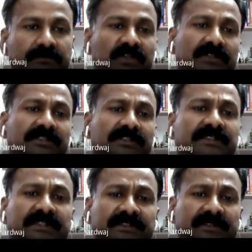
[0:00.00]
these
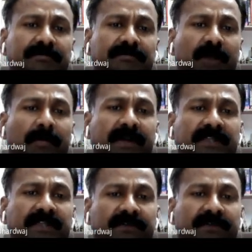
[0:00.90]
are just some
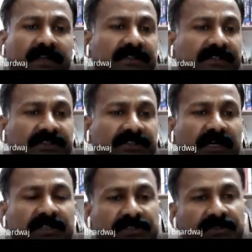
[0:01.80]
properties of electric
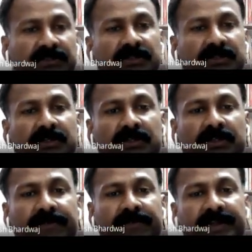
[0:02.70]
charge.
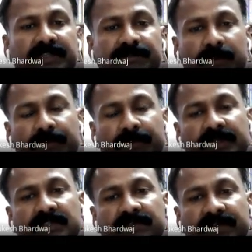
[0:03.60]
The various
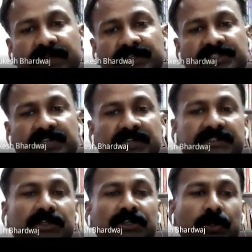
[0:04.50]
properties of electric
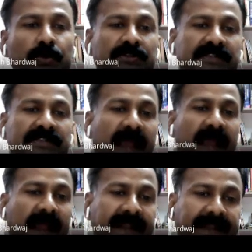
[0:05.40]
charge includes
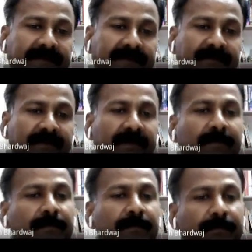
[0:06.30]
additive
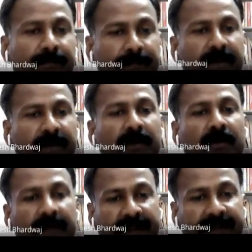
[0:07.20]

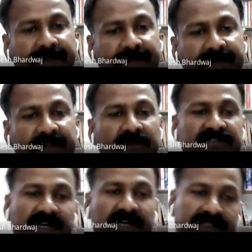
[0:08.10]
or additivity
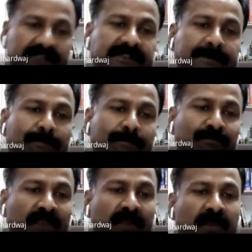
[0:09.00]
of charges,
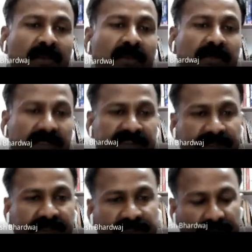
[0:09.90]

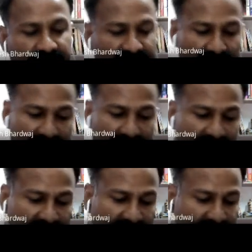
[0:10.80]
conservation of
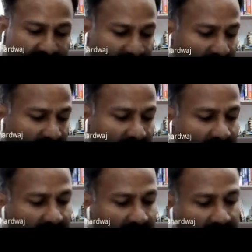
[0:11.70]
charges,
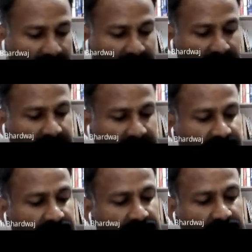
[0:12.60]
and
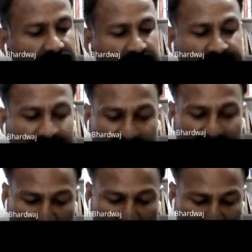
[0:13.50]

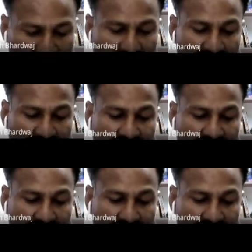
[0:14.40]
quantization of charges.